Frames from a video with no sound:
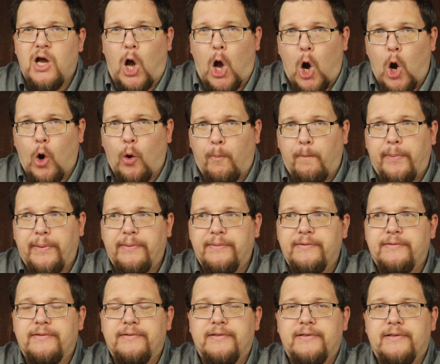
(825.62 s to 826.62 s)
Hope
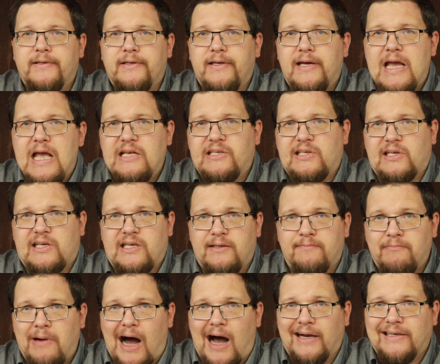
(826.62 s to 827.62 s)
is a
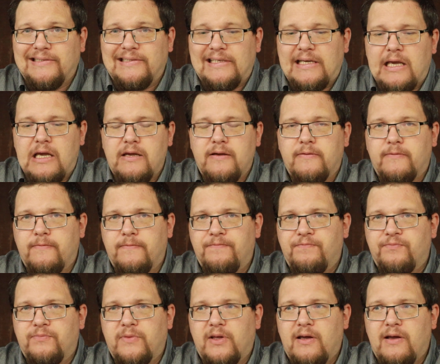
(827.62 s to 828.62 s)
commodity
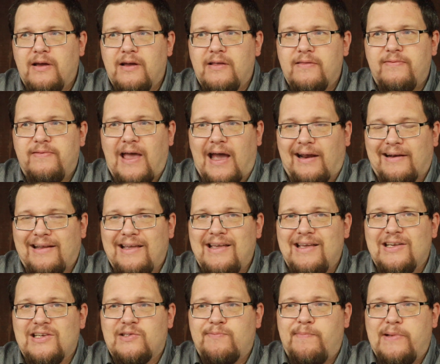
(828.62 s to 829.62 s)
that
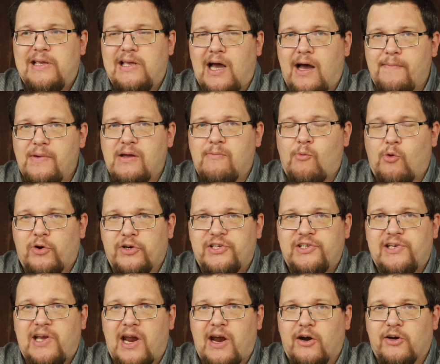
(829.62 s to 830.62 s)
is becoming more
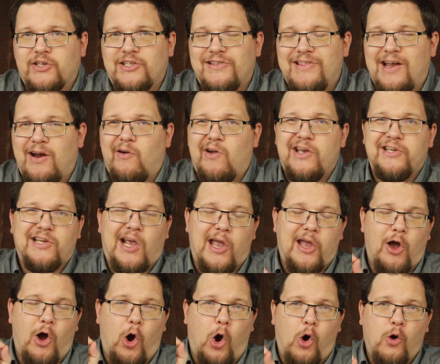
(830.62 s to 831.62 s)
scarce. There is
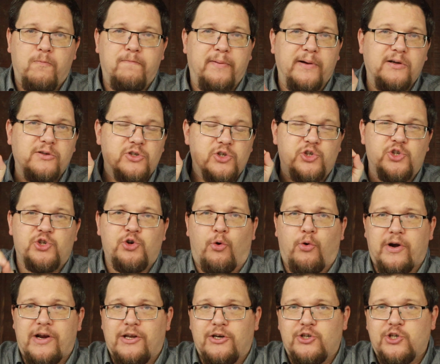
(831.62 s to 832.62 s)
a hope
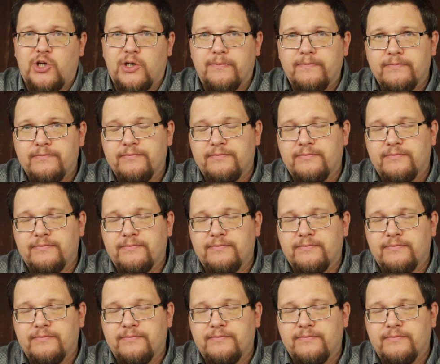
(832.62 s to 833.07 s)
shortage.